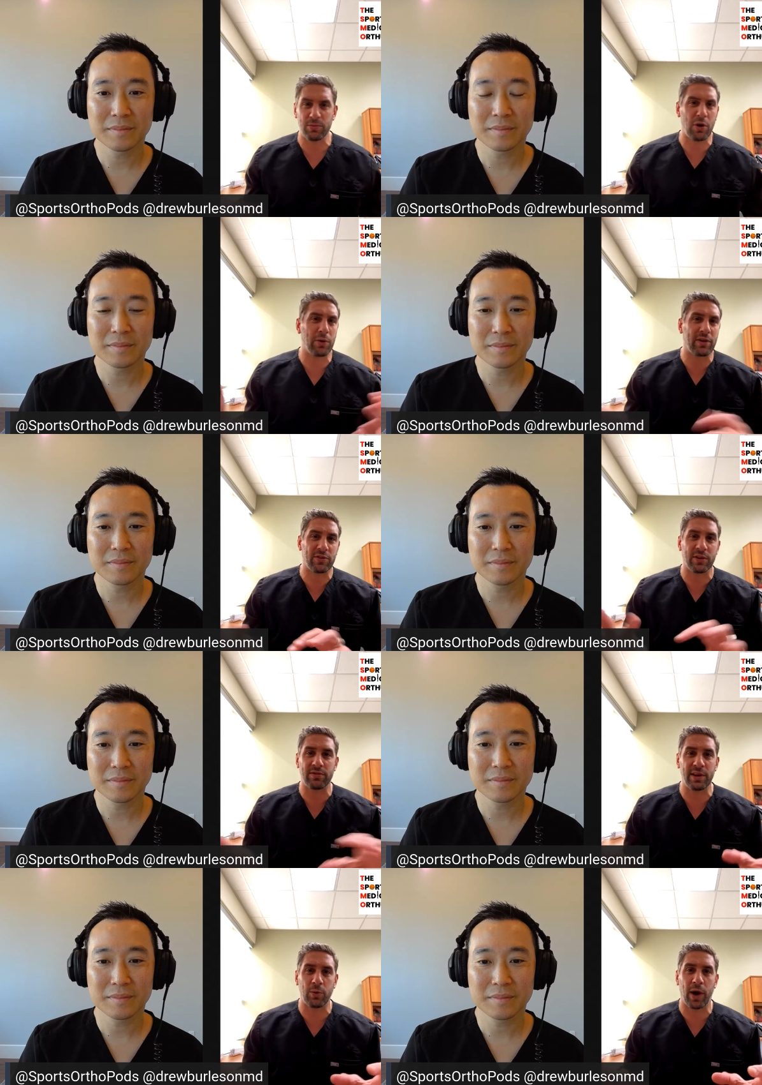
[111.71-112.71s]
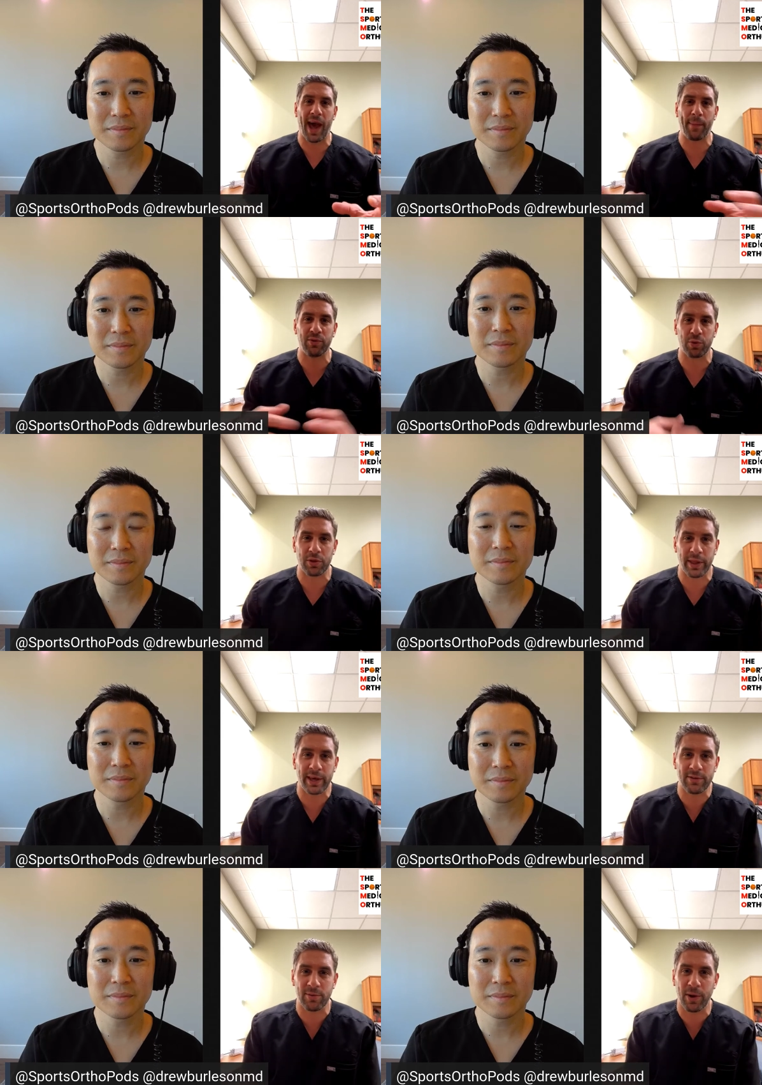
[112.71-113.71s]
Speaker 1: don't necessarily see what happens with the
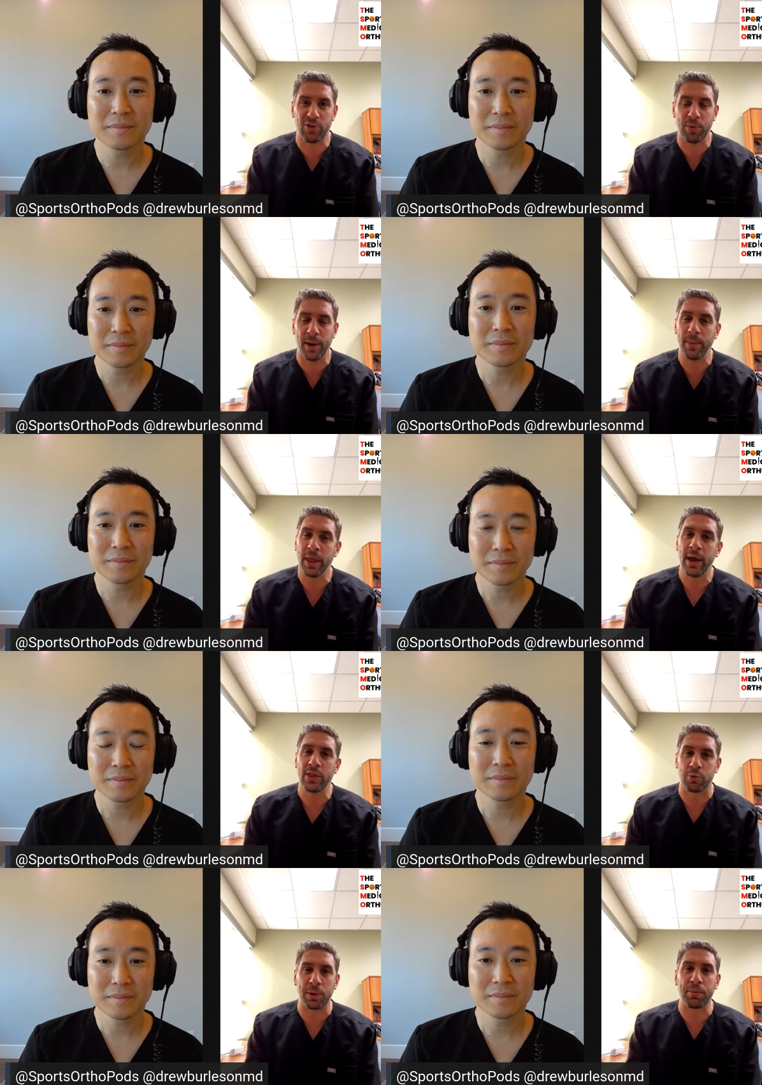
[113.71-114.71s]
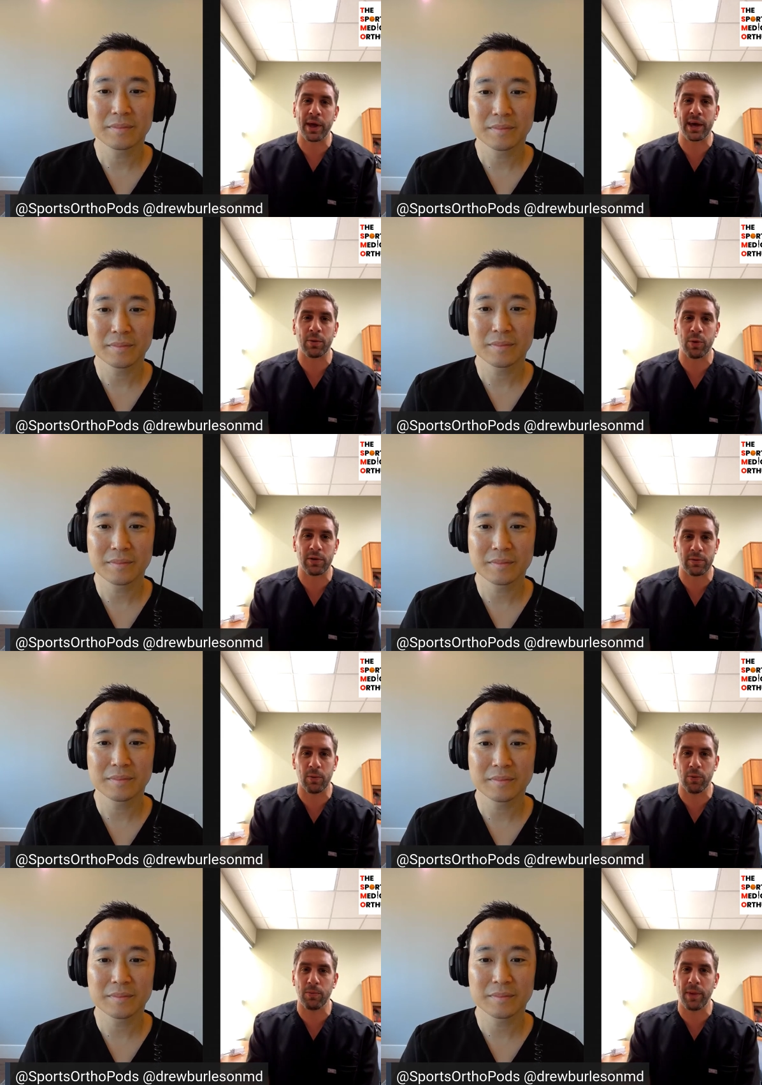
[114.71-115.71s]
legs as much, but the replay was
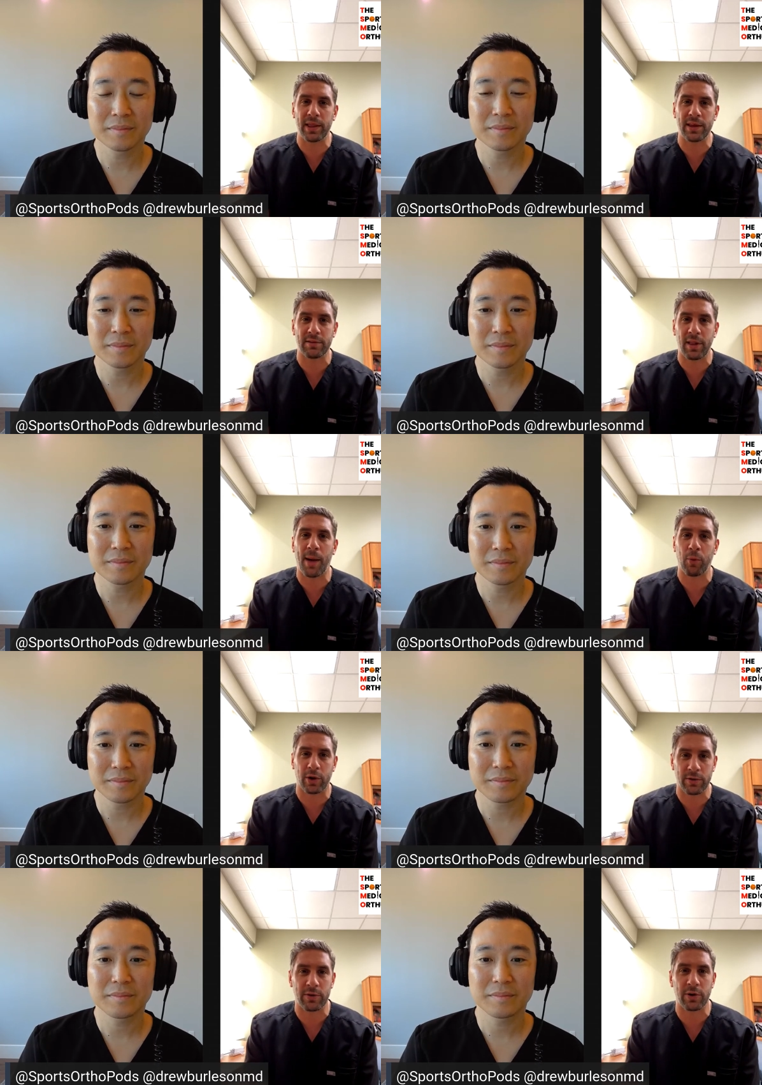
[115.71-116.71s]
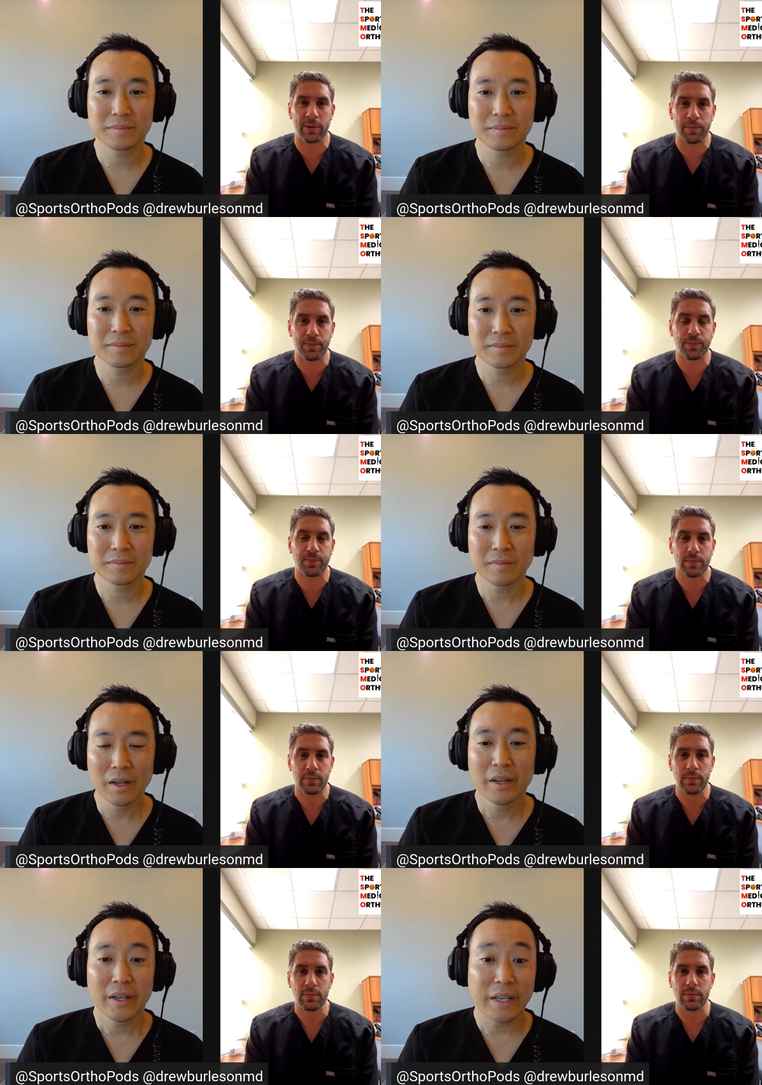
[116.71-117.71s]
made things a lot more concerning.
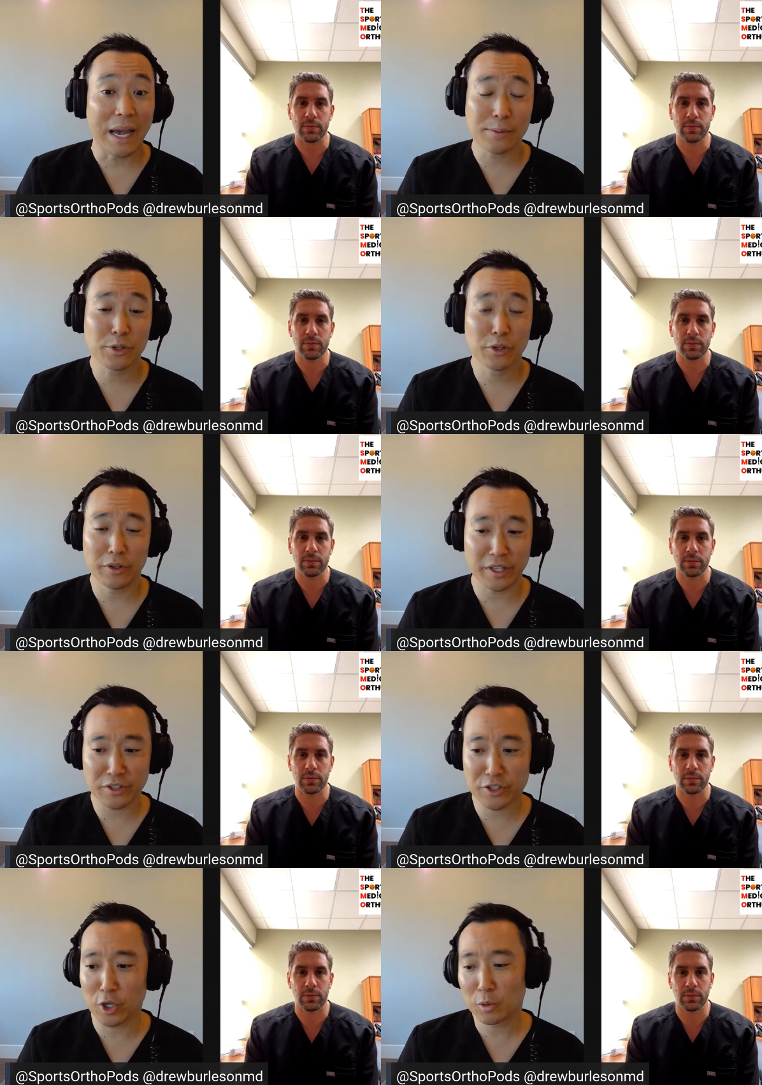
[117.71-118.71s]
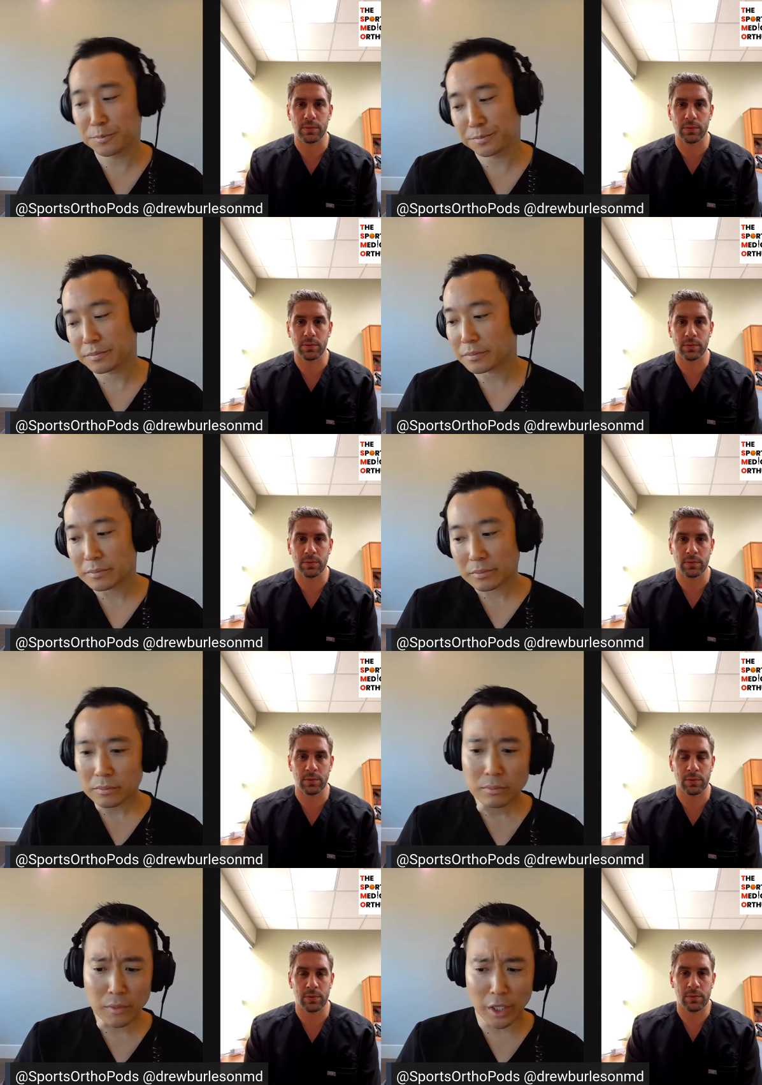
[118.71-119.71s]
Speaker 2: Yeah, absolutely. And so
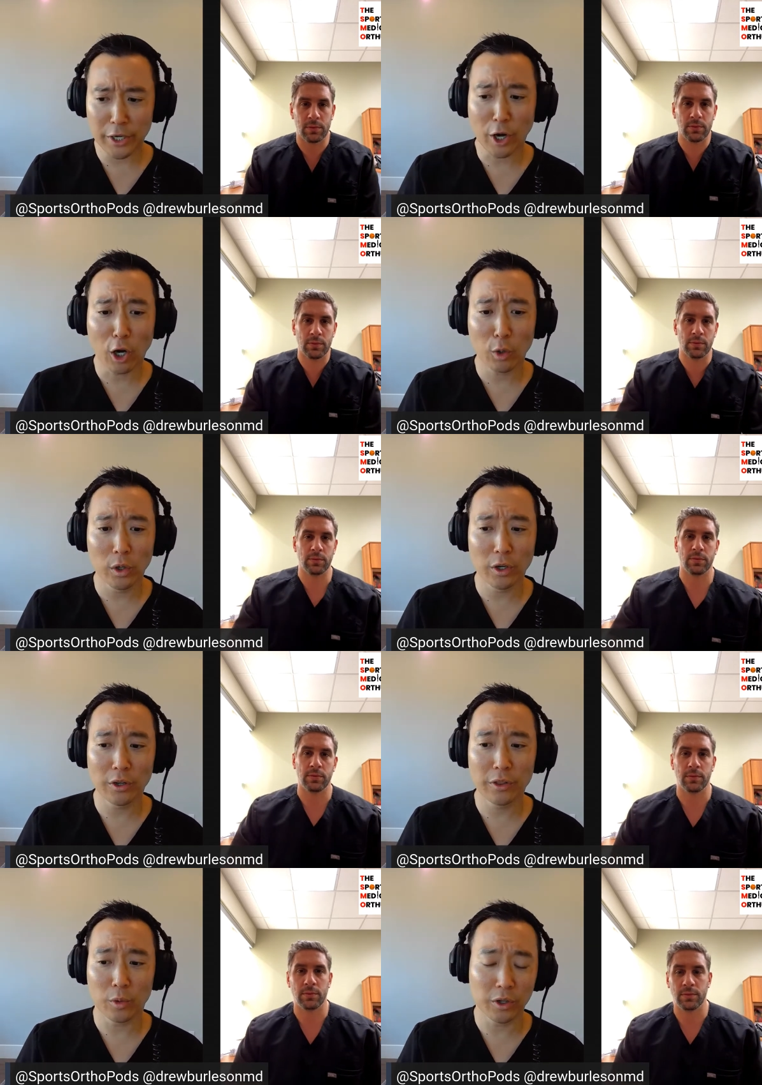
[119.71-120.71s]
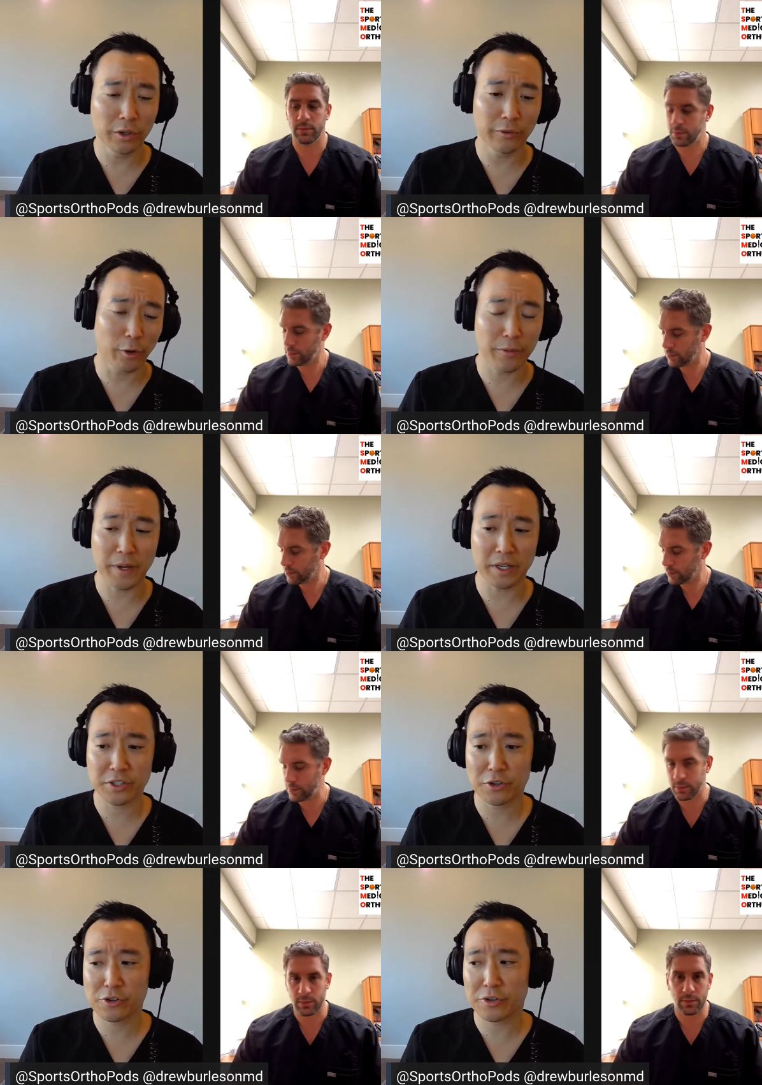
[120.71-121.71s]
in our world, the world of orthopedic
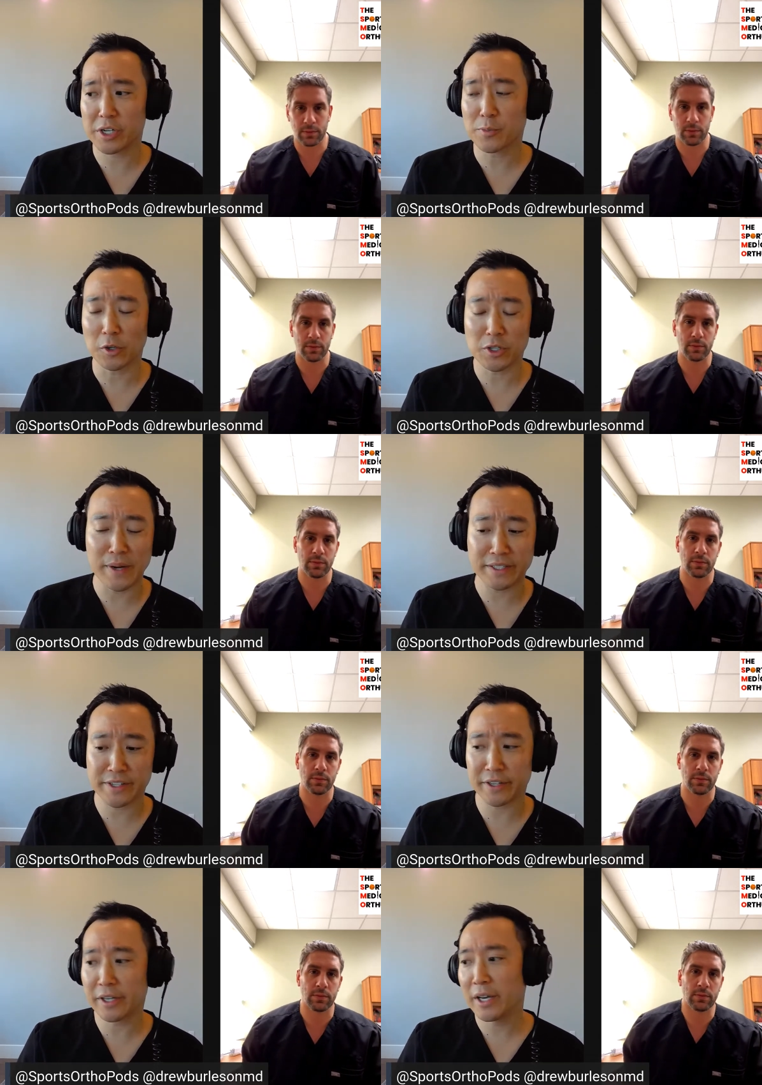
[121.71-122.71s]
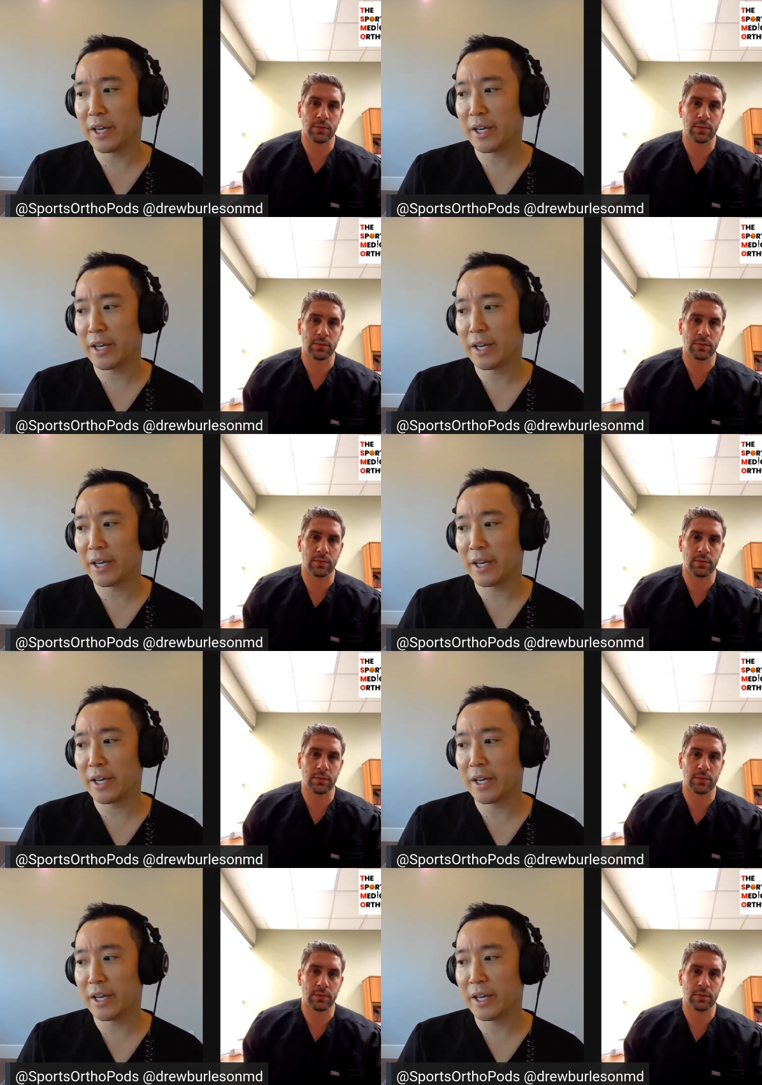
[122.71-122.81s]
surgery, sports medicine,